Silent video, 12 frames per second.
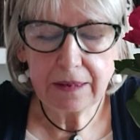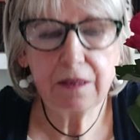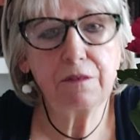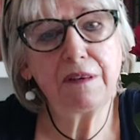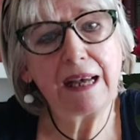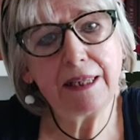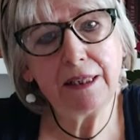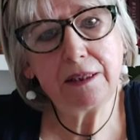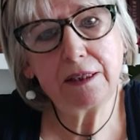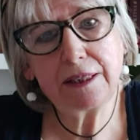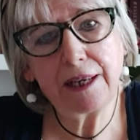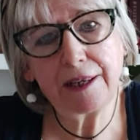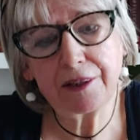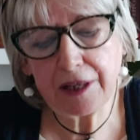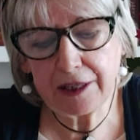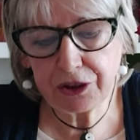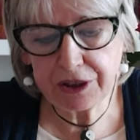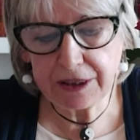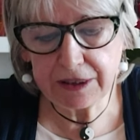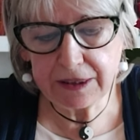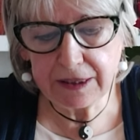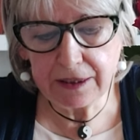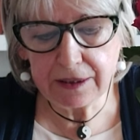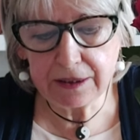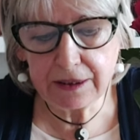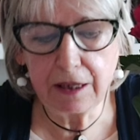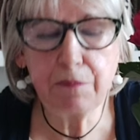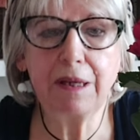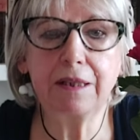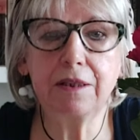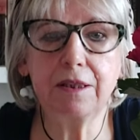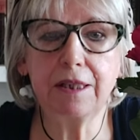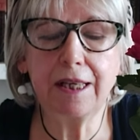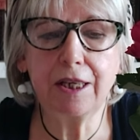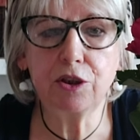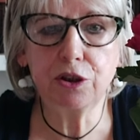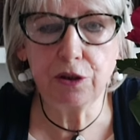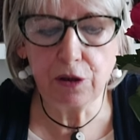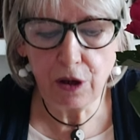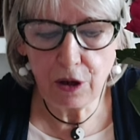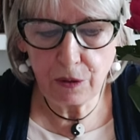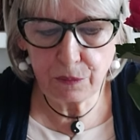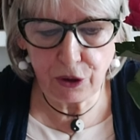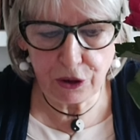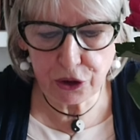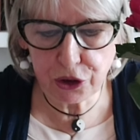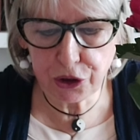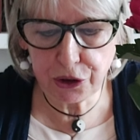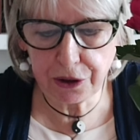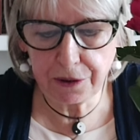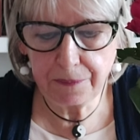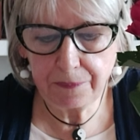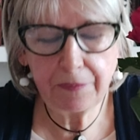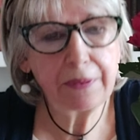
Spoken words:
The white Tara, she sits in meditation posture.